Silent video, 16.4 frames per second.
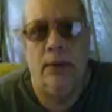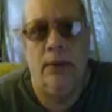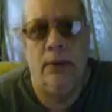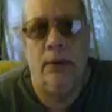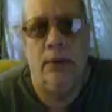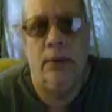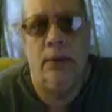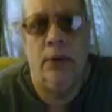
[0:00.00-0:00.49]

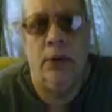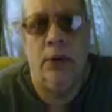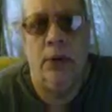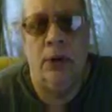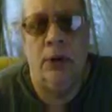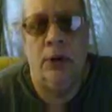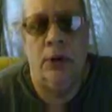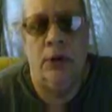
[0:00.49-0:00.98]
you
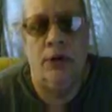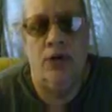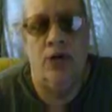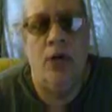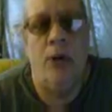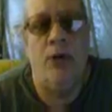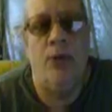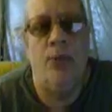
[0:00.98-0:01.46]
to
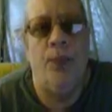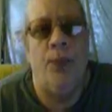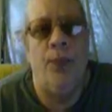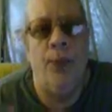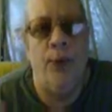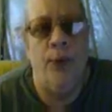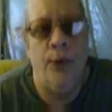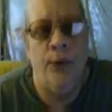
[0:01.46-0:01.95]
try to
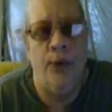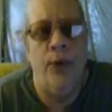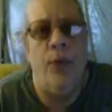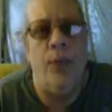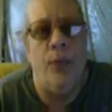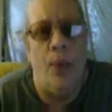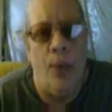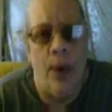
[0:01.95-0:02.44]
prove your
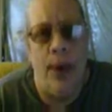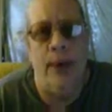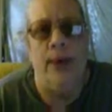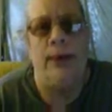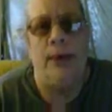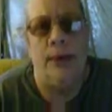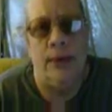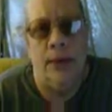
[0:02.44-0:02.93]

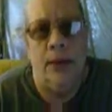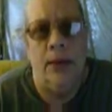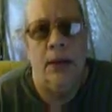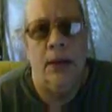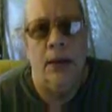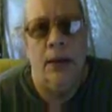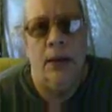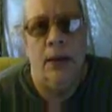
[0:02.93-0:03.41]
point
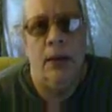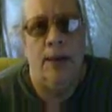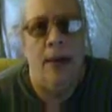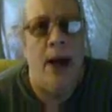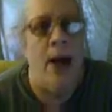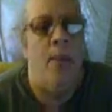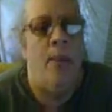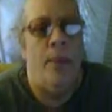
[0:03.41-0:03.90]
of
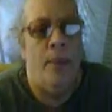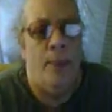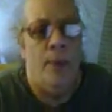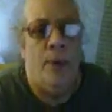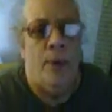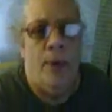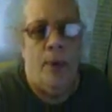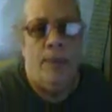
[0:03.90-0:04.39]
how
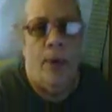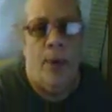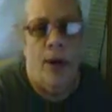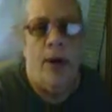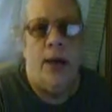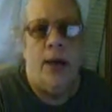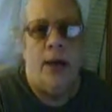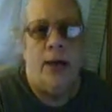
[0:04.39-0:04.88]
good
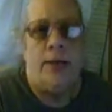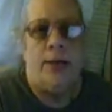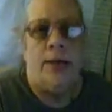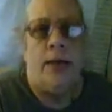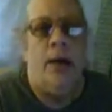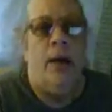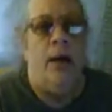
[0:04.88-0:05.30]
Bernie is.